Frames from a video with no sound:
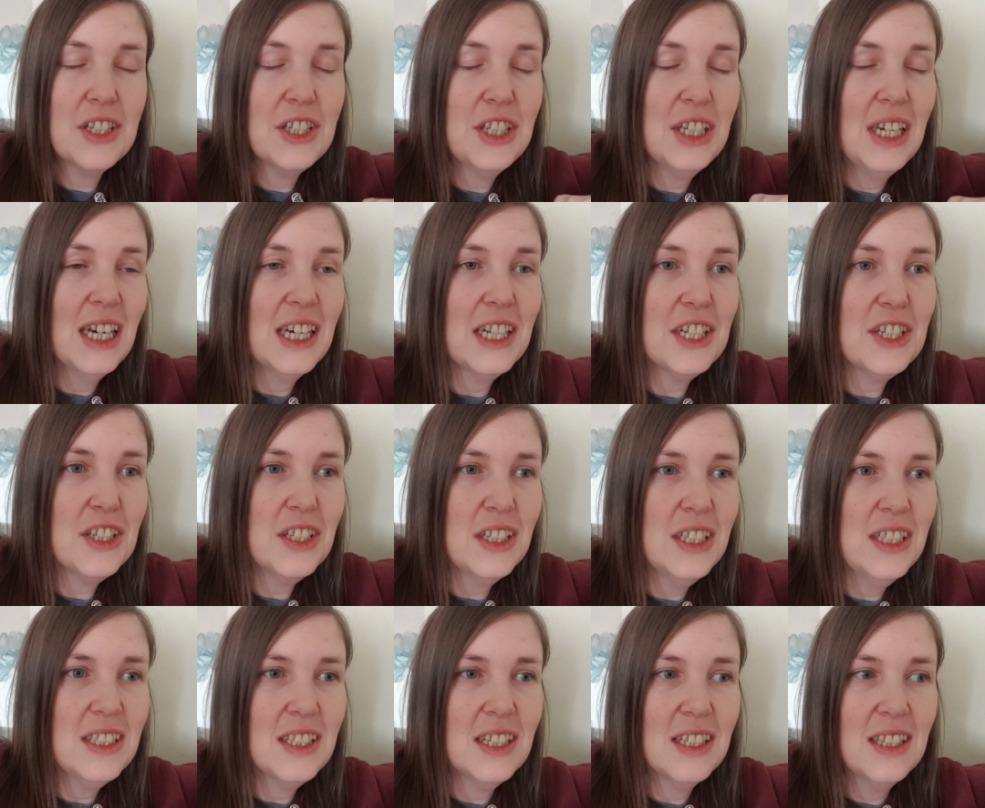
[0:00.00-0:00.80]
she
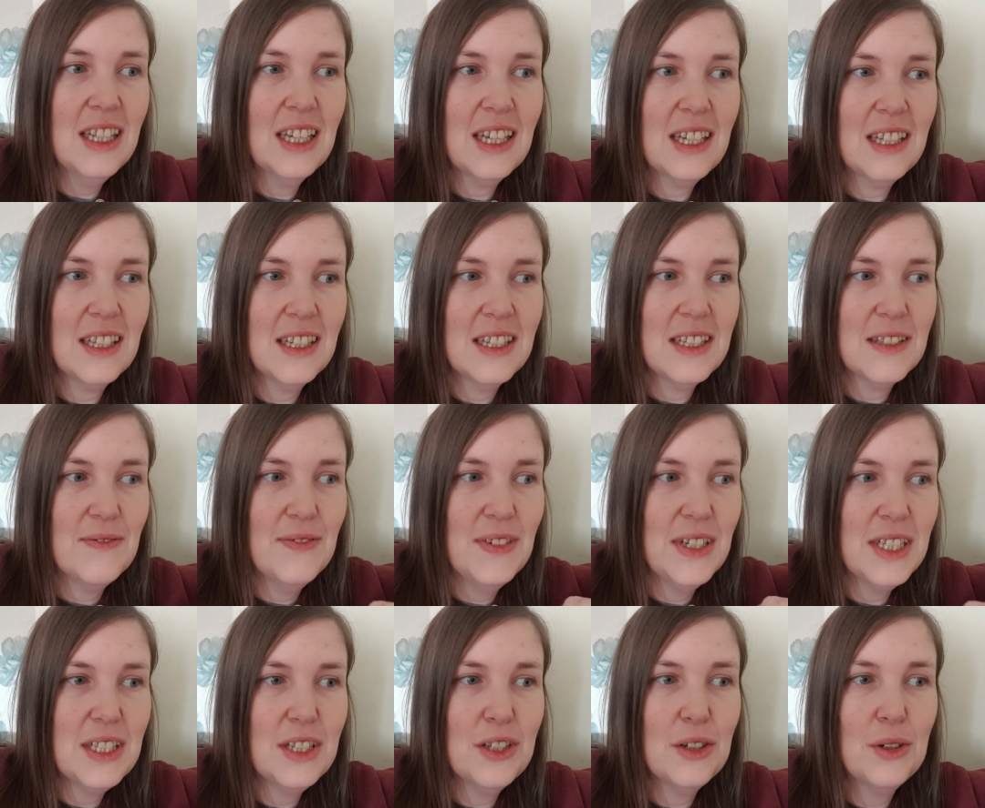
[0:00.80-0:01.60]
actually done like this
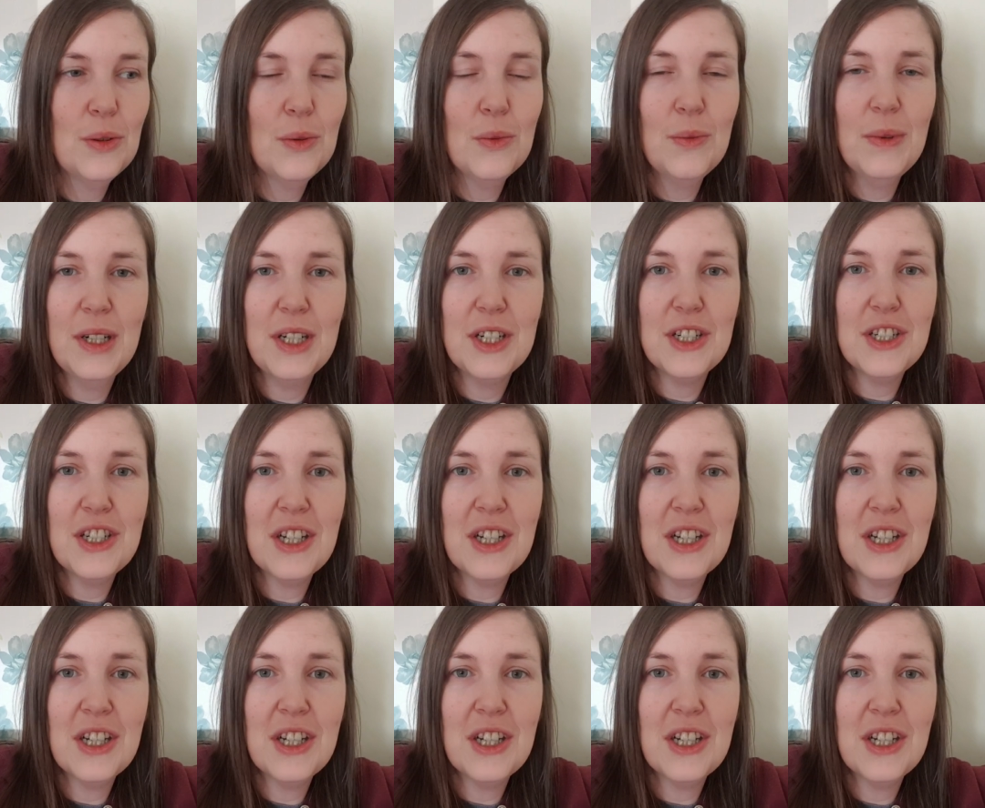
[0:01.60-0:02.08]
video where